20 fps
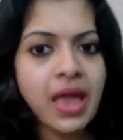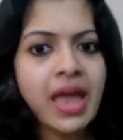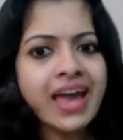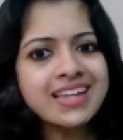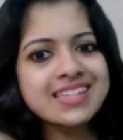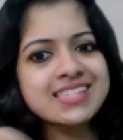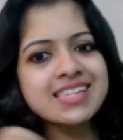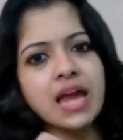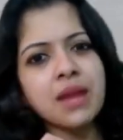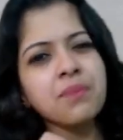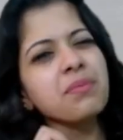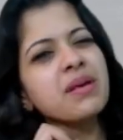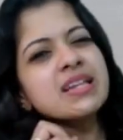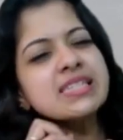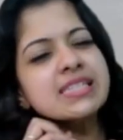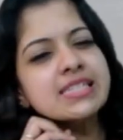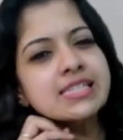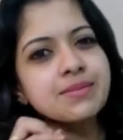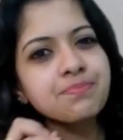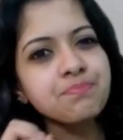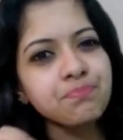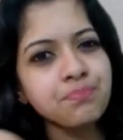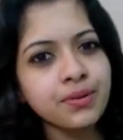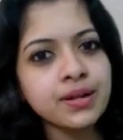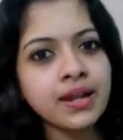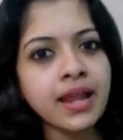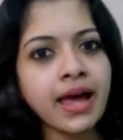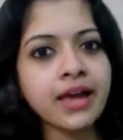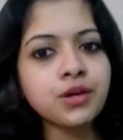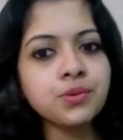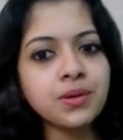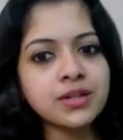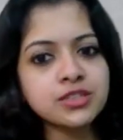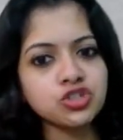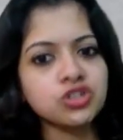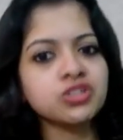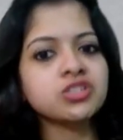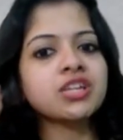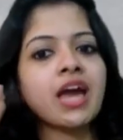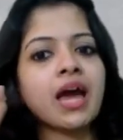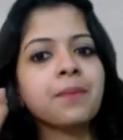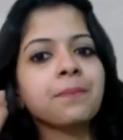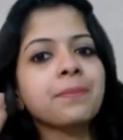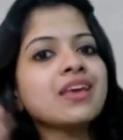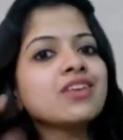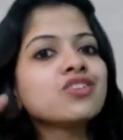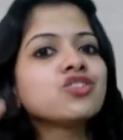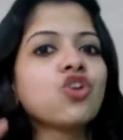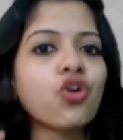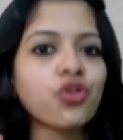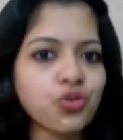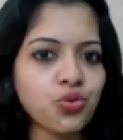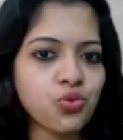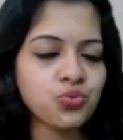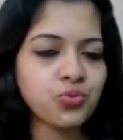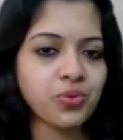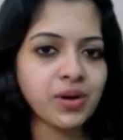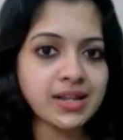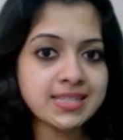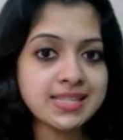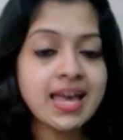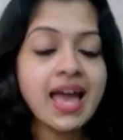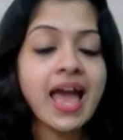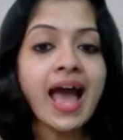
It can be in simple language, it can be in your own words.